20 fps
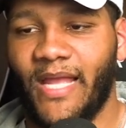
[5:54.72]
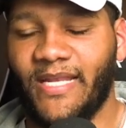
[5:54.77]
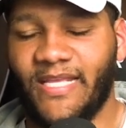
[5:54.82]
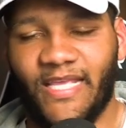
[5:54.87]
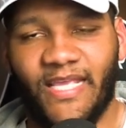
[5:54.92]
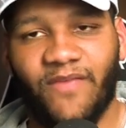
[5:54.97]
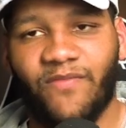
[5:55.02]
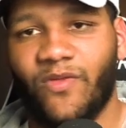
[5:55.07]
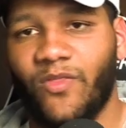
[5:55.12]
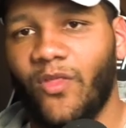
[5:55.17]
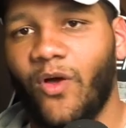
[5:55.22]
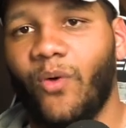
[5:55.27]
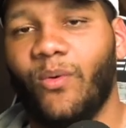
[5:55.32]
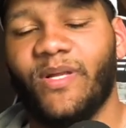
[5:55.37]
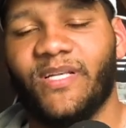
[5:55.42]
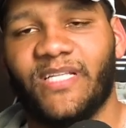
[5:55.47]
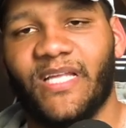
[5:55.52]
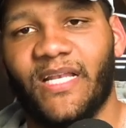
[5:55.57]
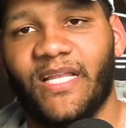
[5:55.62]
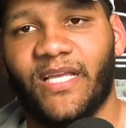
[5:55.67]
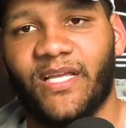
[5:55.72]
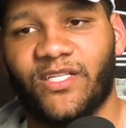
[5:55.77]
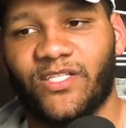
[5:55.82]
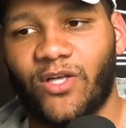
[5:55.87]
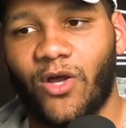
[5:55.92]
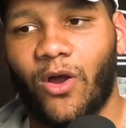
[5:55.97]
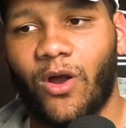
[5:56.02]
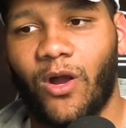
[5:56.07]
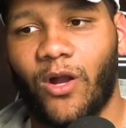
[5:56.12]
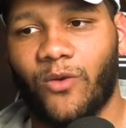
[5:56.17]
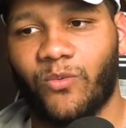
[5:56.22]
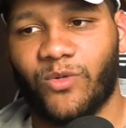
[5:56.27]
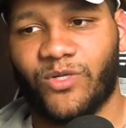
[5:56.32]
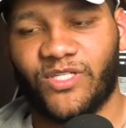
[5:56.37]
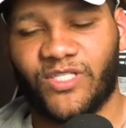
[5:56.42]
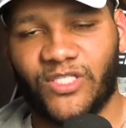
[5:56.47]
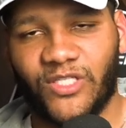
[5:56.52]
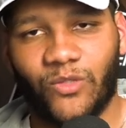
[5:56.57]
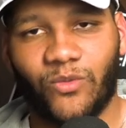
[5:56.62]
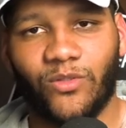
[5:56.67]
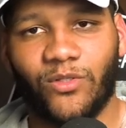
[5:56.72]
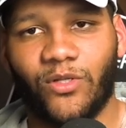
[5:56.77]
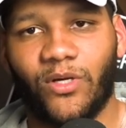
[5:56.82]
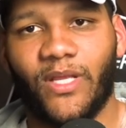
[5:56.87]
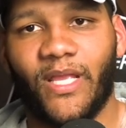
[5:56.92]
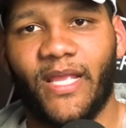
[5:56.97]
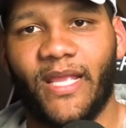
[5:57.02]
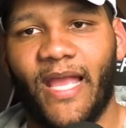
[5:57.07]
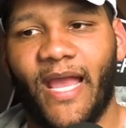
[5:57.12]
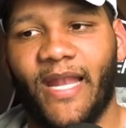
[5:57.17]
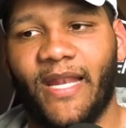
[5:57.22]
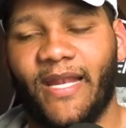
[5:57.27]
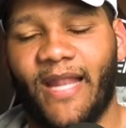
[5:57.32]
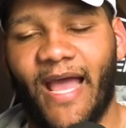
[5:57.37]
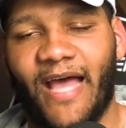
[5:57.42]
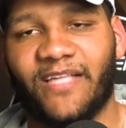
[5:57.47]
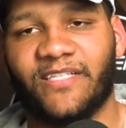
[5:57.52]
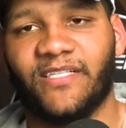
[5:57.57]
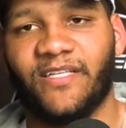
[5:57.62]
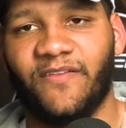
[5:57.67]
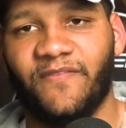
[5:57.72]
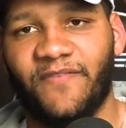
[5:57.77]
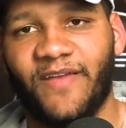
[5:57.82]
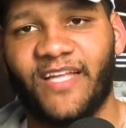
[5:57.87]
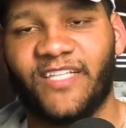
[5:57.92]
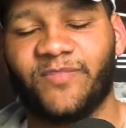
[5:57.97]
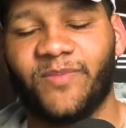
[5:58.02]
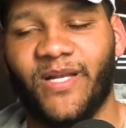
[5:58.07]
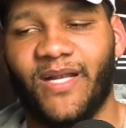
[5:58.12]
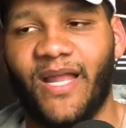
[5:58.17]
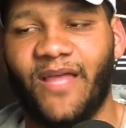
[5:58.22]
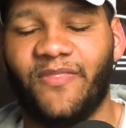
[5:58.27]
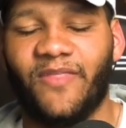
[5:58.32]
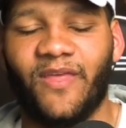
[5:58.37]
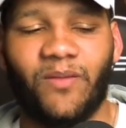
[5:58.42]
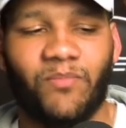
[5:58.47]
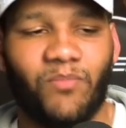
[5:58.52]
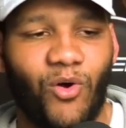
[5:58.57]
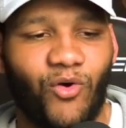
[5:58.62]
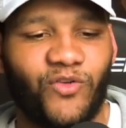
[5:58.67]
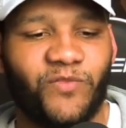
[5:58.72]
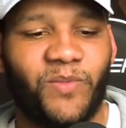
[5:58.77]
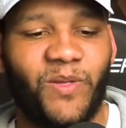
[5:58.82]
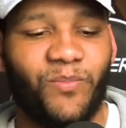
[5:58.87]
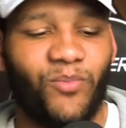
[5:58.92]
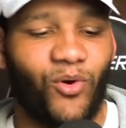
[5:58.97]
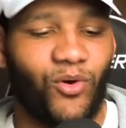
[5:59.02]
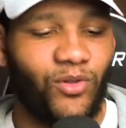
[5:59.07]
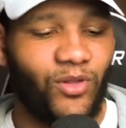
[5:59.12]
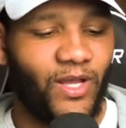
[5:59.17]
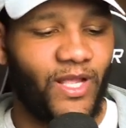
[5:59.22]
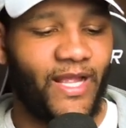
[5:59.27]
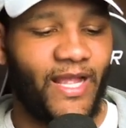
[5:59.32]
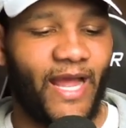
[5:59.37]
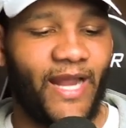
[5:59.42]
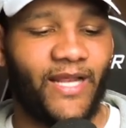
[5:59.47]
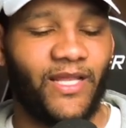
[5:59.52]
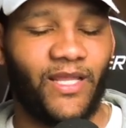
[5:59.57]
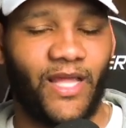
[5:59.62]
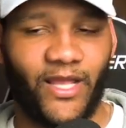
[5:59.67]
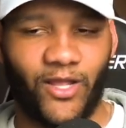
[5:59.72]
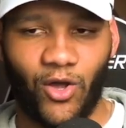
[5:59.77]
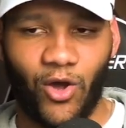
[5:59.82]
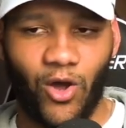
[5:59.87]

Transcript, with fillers: and even though it's hitting us hard, we're still looking at it as an investment. And I think most people are looking at it